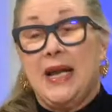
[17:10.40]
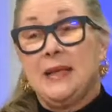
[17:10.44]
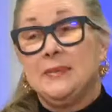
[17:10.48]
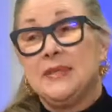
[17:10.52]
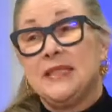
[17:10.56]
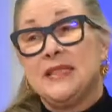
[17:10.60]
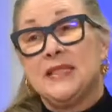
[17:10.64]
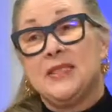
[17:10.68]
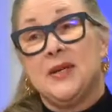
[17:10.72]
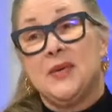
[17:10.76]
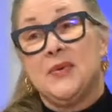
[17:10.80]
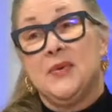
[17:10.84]
I'm
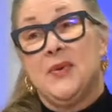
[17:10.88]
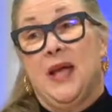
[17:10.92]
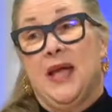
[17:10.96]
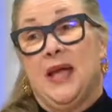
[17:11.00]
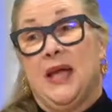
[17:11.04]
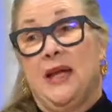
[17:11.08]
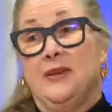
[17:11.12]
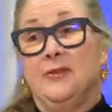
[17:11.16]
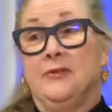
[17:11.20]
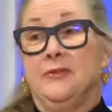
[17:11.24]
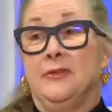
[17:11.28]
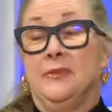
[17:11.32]
still
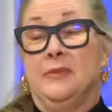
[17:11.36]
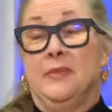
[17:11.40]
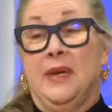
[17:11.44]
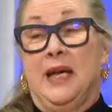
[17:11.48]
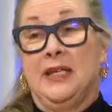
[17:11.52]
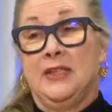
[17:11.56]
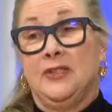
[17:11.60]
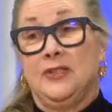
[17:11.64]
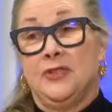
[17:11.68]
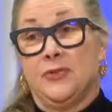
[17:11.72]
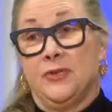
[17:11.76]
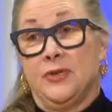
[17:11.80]
waiting for
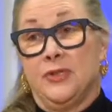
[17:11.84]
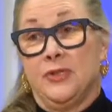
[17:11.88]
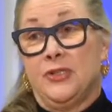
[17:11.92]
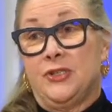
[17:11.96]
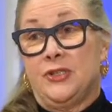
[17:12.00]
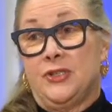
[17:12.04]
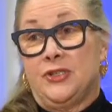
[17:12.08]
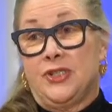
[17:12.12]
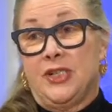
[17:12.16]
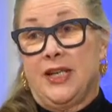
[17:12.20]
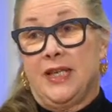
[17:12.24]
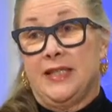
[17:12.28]
my
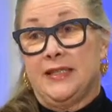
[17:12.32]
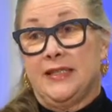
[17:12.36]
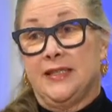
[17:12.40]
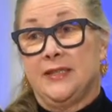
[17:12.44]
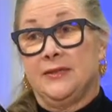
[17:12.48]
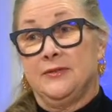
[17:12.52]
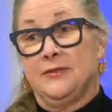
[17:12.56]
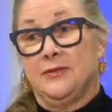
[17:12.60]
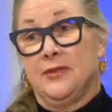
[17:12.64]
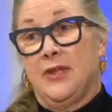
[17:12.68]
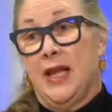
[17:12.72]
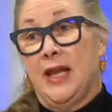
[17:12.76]
George
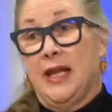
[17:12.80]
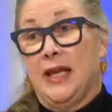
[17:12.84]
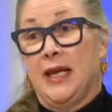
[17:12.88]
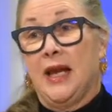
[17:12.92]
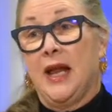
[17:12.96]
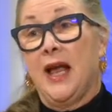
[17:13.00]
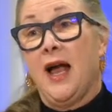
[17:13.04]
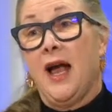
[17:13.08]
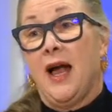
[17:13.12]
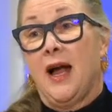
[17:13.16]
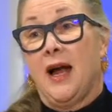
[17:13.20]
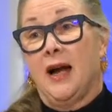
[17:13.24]
Jetson flying
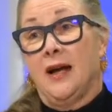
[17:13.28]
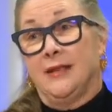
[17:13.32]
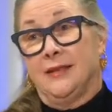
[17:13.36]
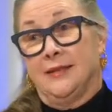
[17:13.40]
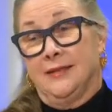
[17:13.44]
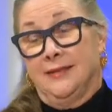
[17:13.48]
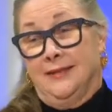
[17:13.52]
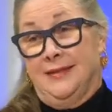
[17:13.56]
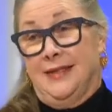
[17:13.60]
car.